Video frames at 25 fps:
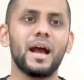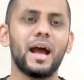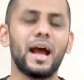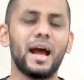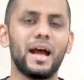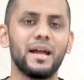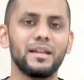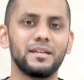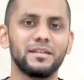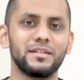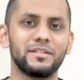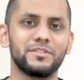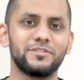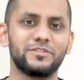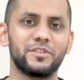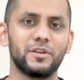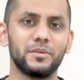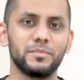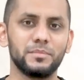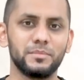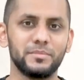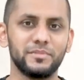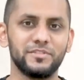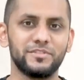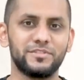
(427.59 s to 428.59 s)
And
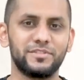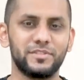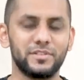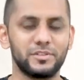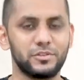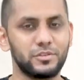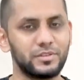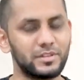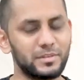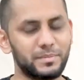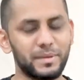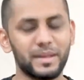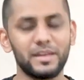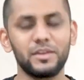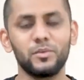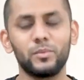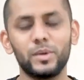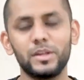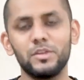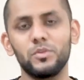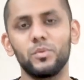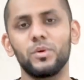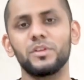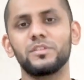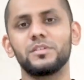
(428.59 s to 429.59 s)
so depending
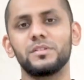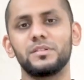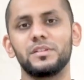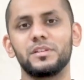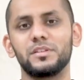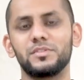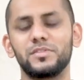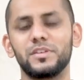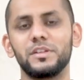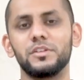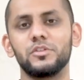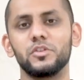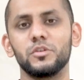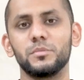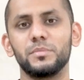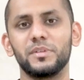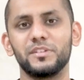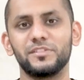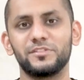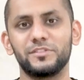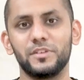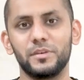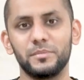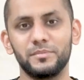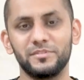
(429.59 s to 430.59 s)
when you're watching this video, but
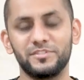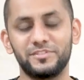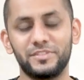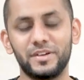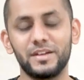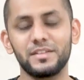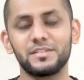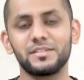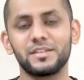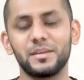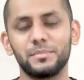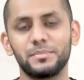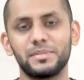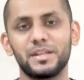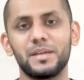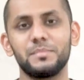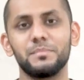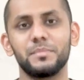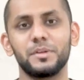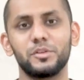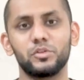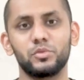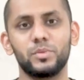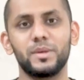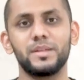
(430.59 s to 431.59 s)
from 1st
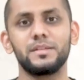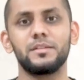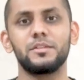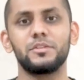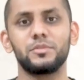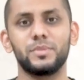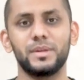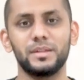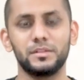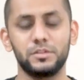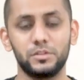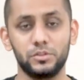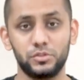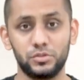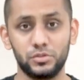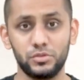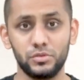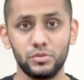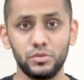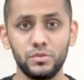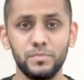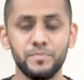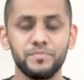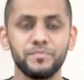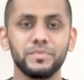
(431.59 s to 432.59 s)
September
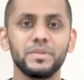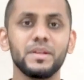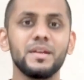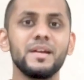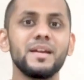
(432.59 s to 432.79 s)
2022,